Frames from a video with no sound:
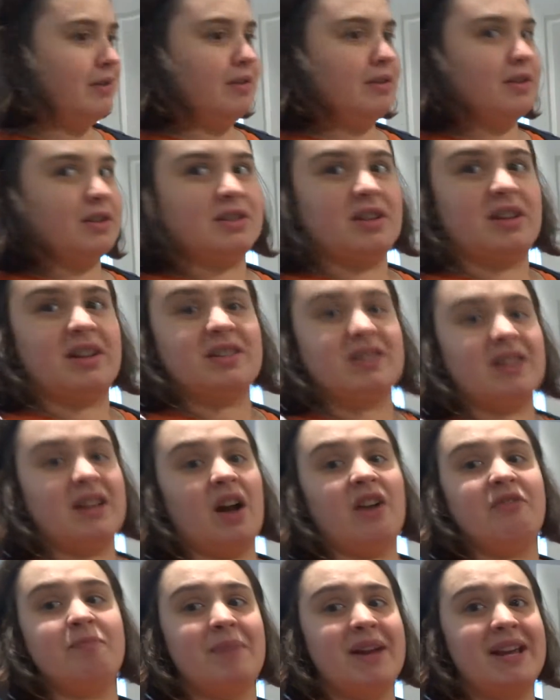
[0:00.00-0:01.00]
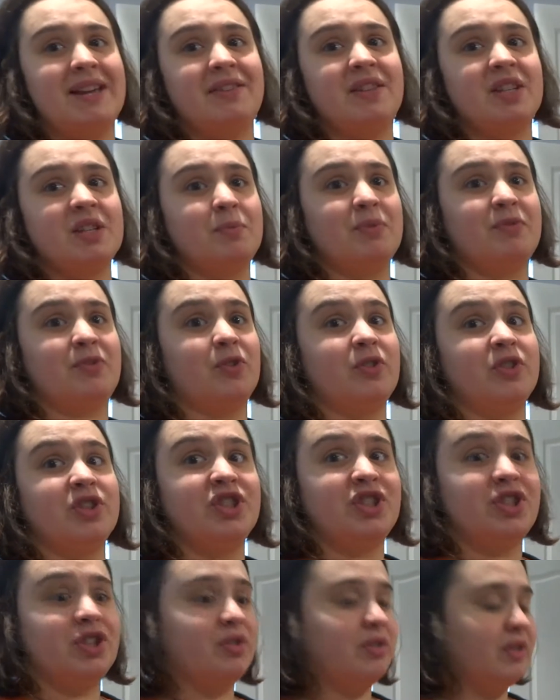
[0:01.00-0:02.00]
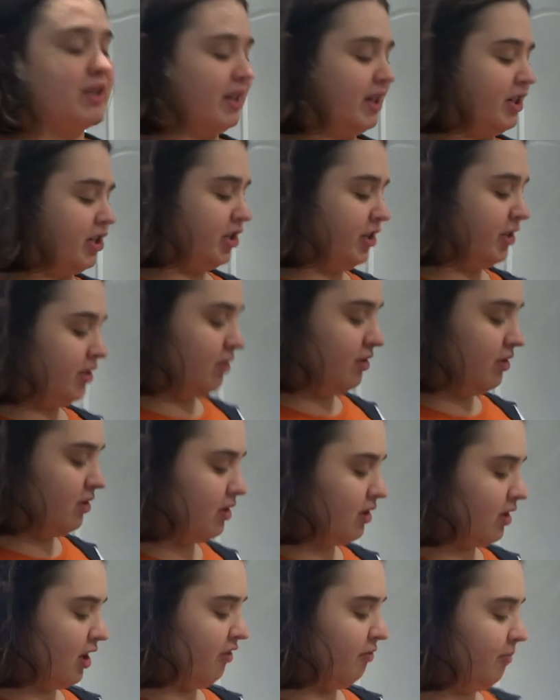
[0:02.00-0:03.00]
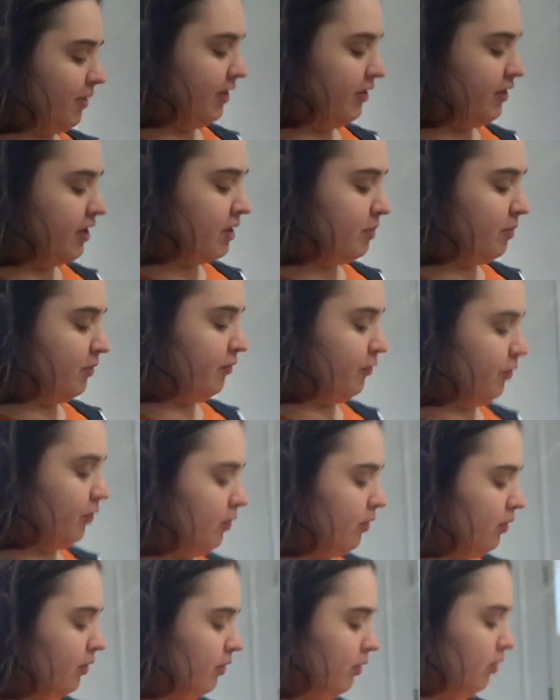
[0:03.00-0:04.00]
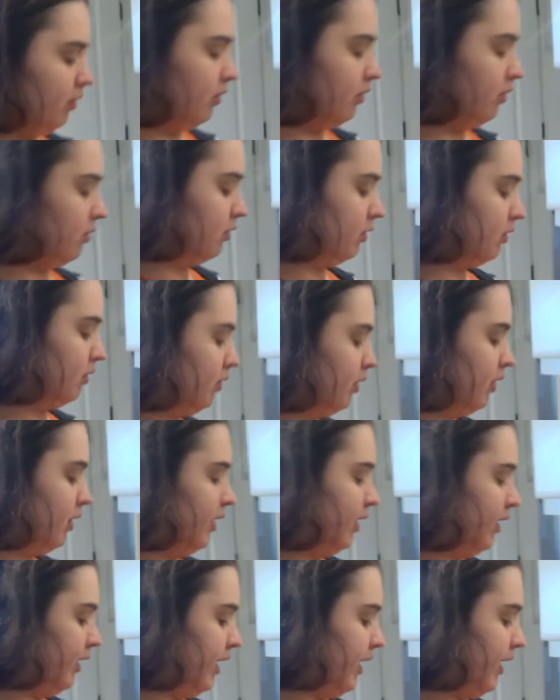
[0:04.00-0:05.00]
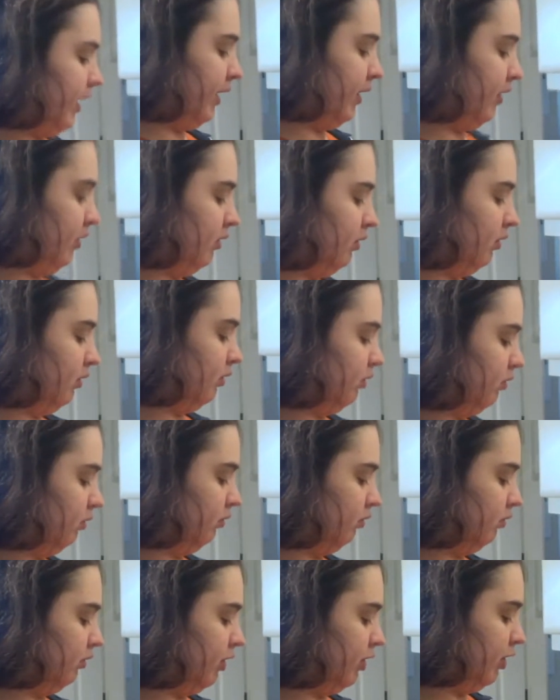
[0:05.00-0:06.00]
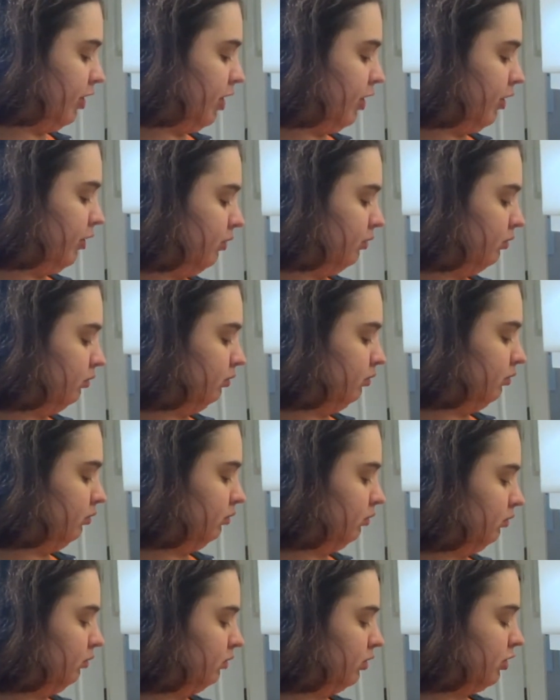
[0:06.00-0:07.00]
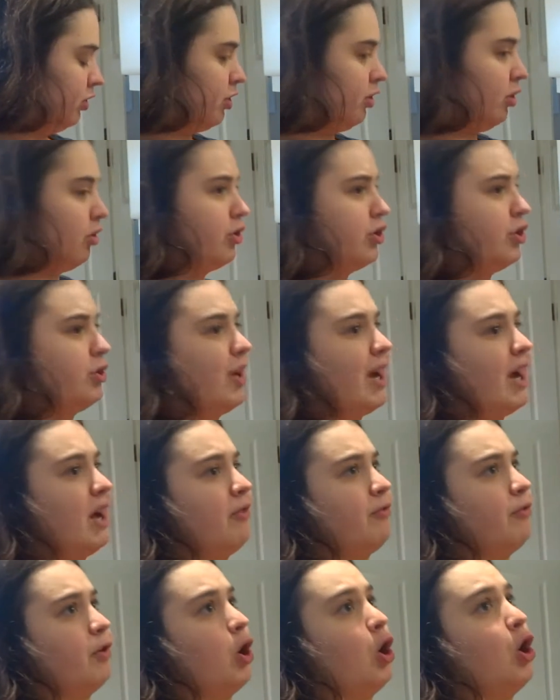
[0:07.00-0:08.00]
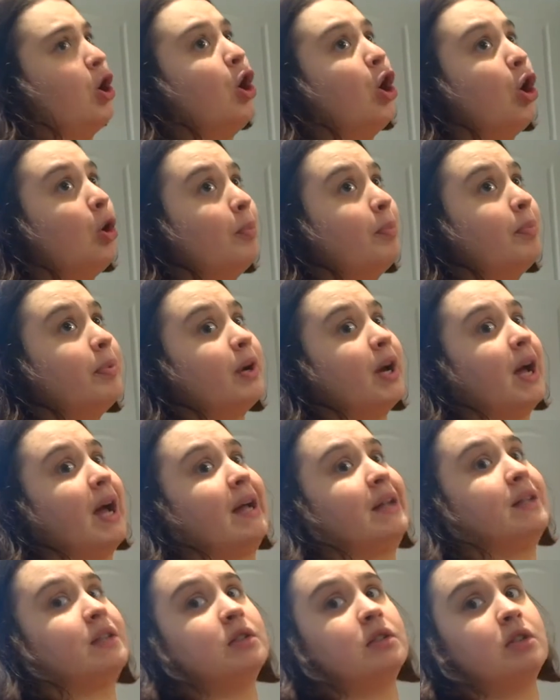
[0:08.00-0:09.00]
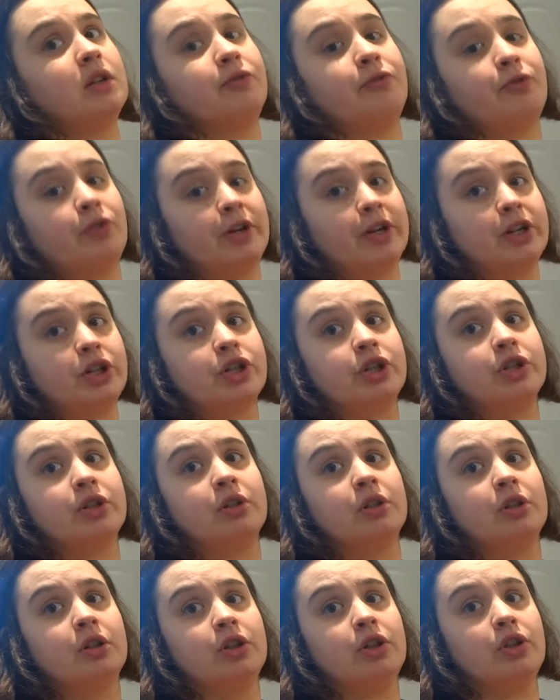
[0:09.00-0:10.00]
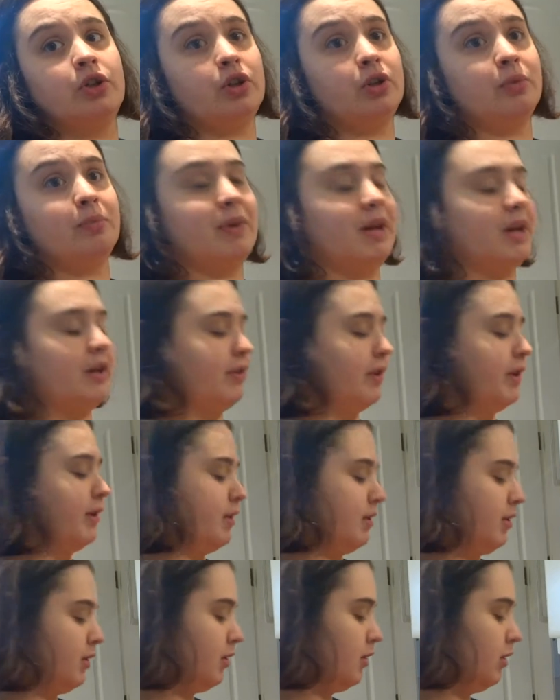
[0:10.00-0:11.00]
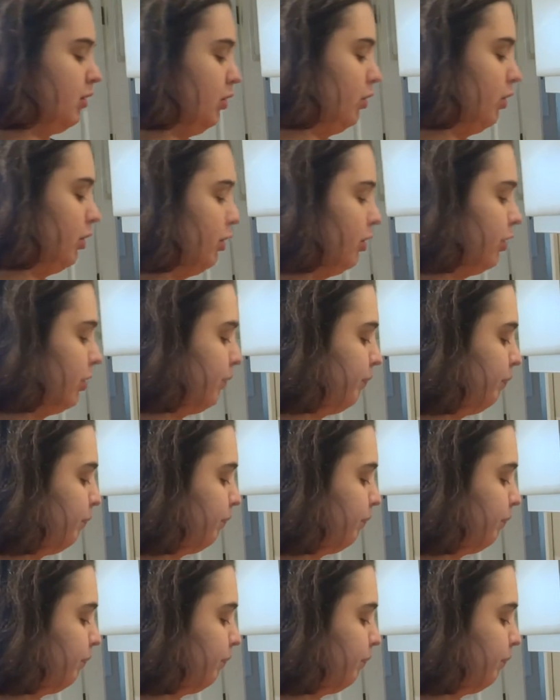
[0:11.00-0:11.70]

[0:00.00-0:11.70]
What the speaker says: Because like I say, I've made this before in student kitchens. I've made this before in, you know, as long as you have a hob and a fridge, you can make this. You're good.